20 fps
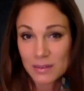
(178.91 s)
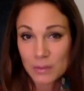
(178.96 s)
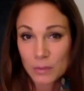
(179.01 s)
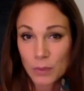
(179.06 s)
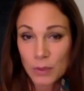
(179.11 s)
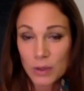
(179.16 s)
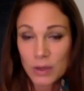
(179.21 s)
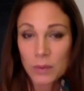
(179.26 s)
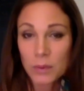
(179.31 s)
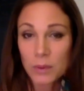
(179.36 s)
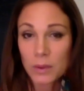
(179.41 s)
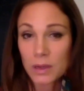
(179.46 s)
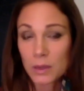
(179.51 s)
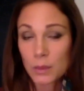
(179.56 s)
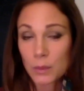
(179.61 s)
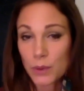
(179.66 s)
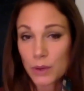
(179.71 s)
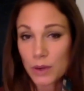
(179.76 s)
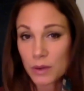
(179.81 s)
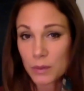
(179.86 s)
what are we going
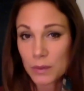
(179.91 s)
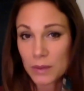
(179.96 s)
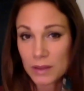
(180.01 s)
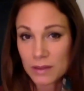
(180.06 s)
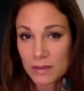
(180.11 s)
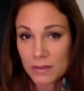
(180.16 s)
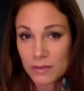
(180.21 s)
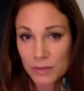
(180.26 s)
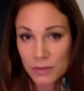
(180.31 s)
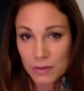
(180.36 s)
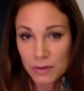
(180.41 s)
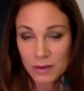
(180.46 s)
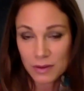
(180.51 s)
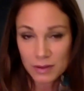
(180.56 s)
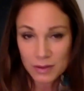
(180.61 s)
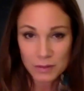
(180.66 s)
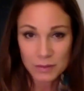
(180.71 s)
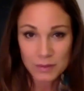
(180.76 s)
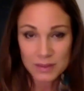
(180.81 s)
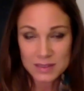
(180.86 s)
to work with for
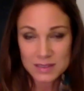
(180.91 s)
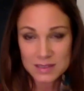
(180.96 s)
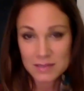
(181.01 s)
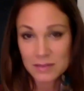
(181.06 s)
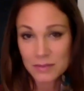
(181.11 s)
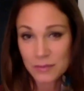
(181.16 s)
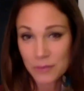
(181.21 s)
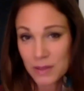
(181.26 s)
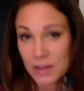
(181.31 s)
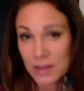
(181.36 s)
the